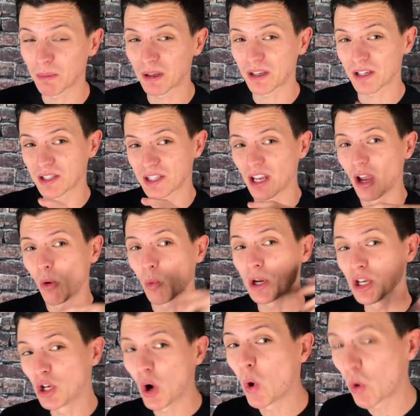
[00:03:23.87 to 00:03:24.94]
because
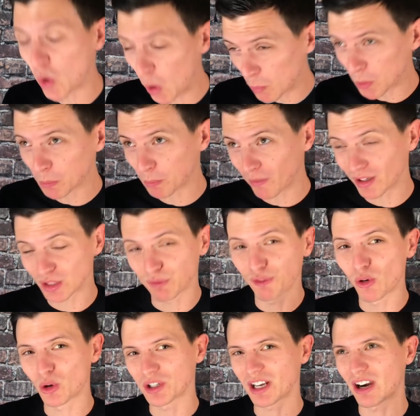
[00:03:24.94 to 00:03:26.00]
we know Kobold Press for